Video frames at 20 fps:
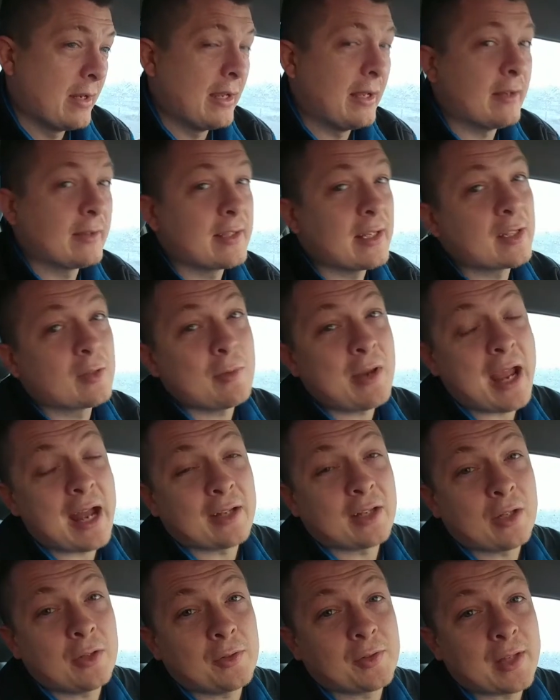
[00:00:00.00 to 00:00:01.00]
And since we
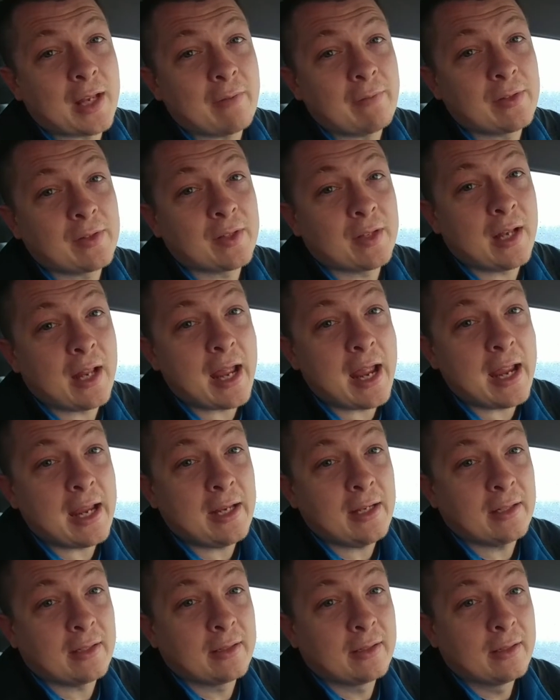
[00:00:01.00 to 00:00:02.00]
had 2 7s and an
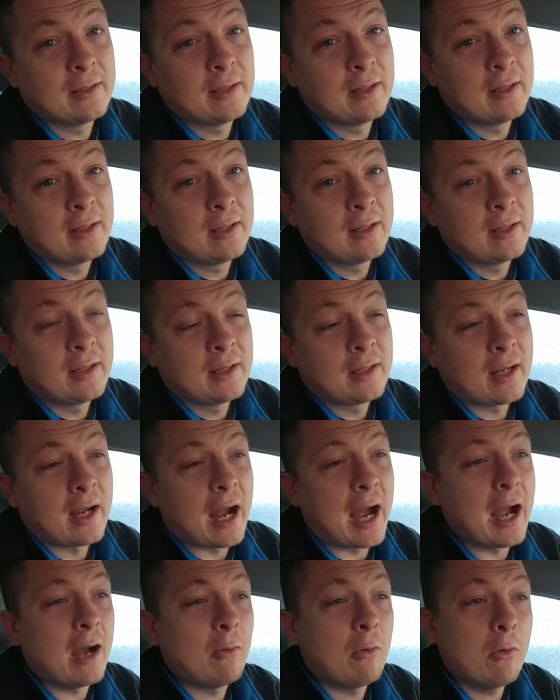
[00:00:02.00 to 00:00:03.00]
8,
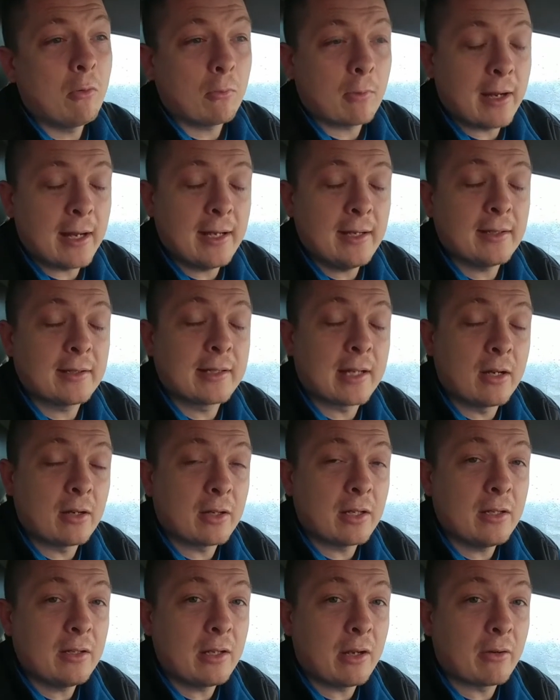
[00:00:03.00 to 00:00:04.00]
I will rate
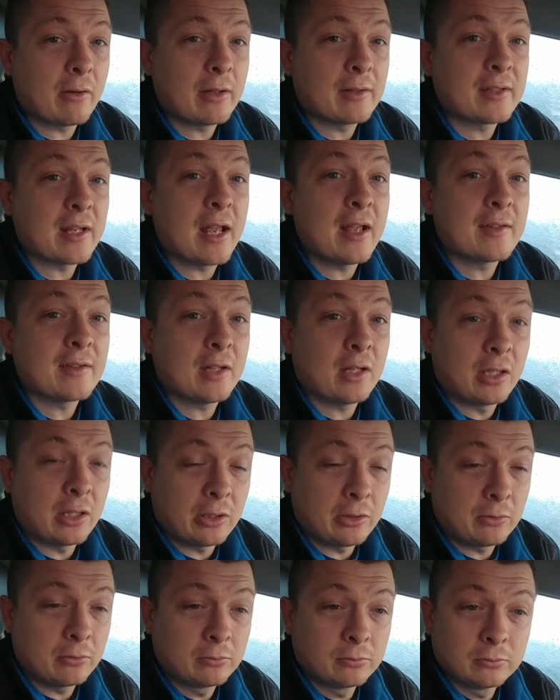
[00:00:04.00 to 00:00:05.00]
Dunkin' Donuts as a
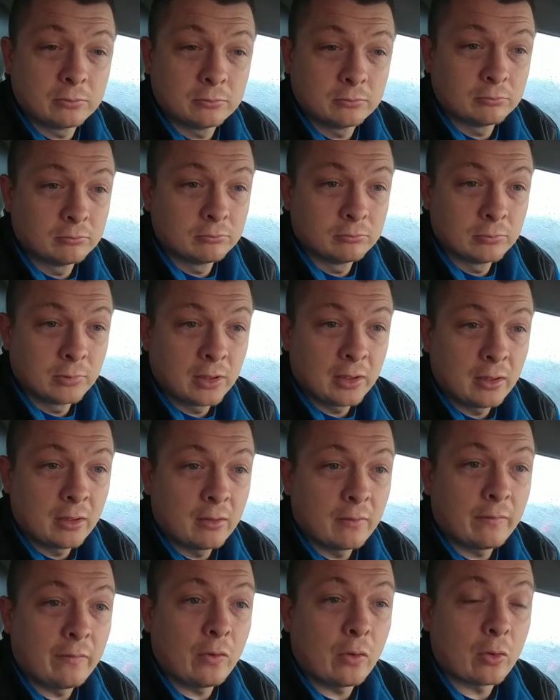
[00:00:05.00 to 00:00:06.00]
whole
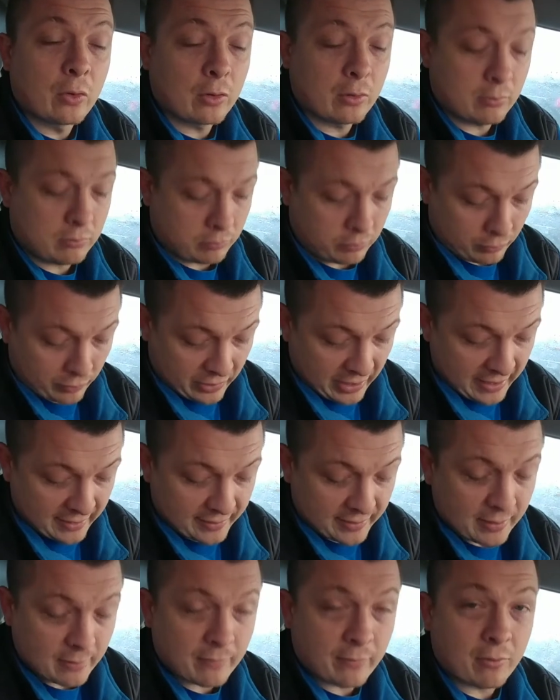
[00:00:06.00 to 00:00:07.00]
for
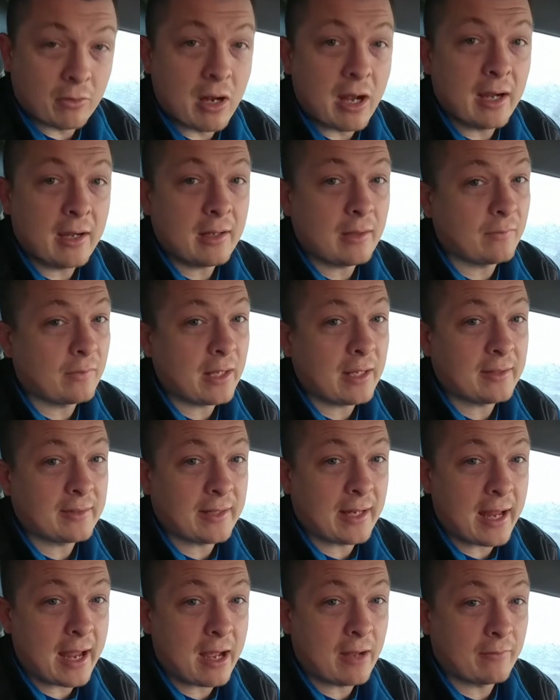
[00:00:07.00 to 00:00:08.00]
tasting variety of things
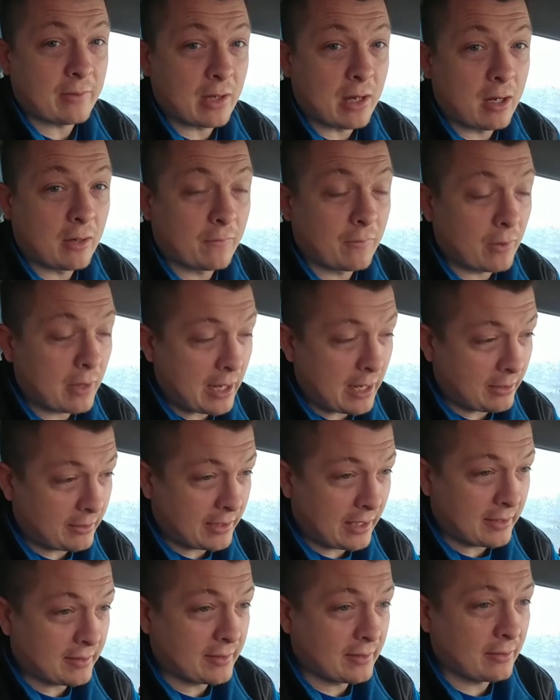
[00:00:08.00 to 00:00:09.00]
they have to offer and
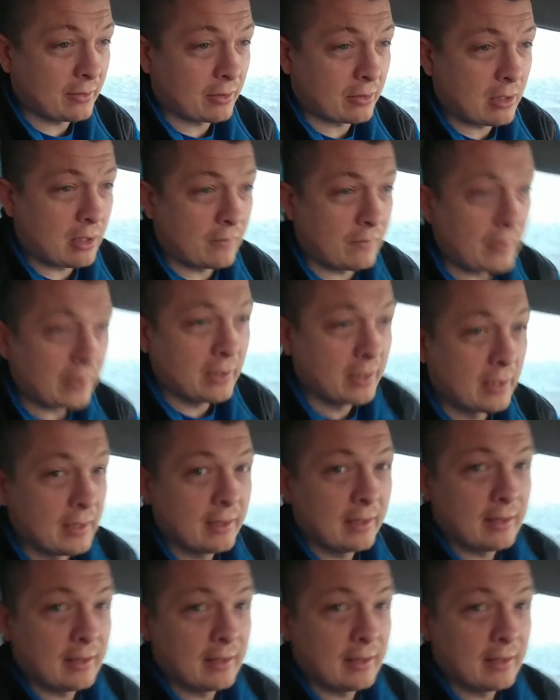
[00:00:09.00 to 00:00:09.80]
tasting their coffee